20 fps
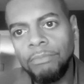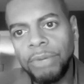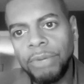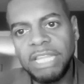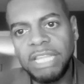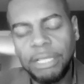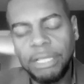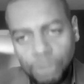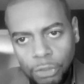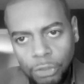
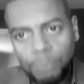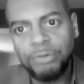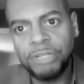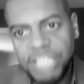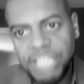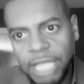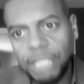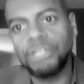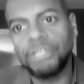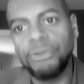but they do
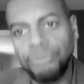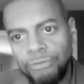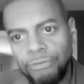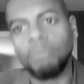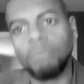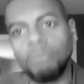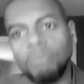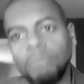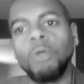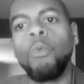protect you
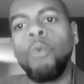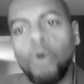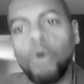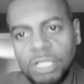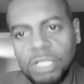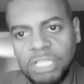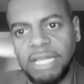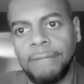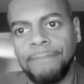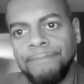from the
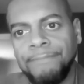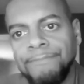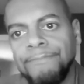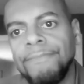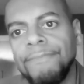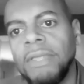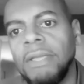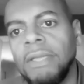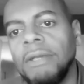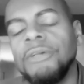water.
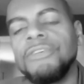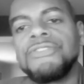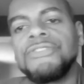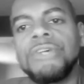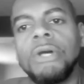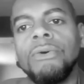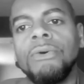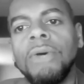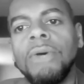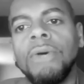
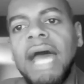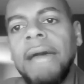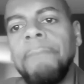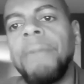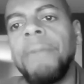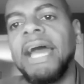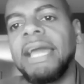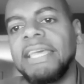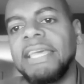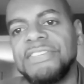So
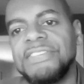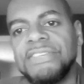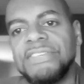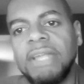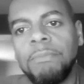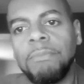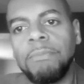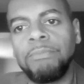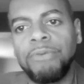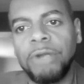ADPAC is
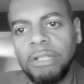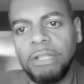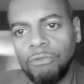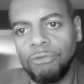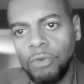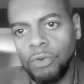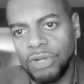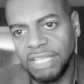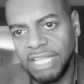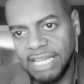an umbrella
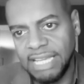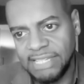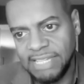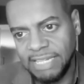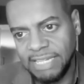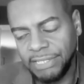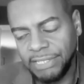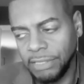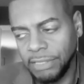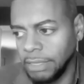
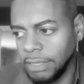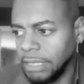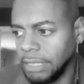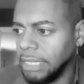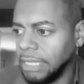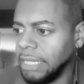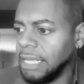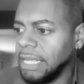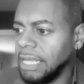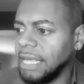organization.
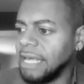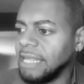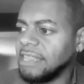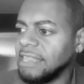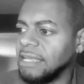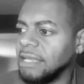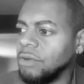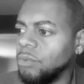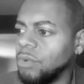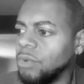I
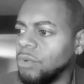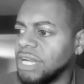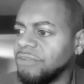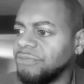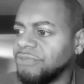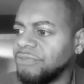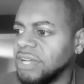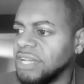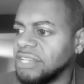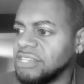think when I
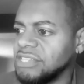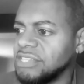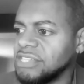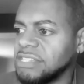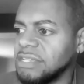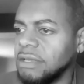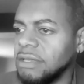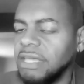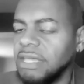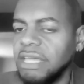
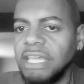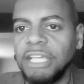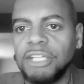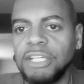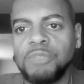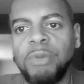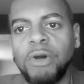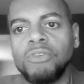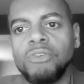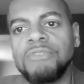first
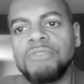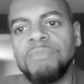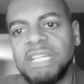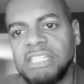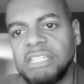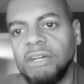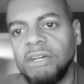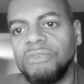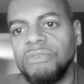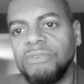exposed
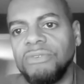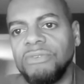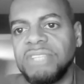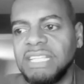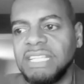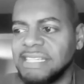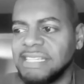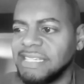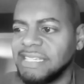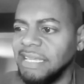myself to
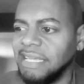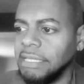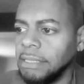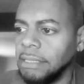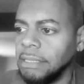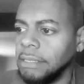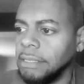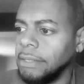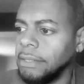the scene,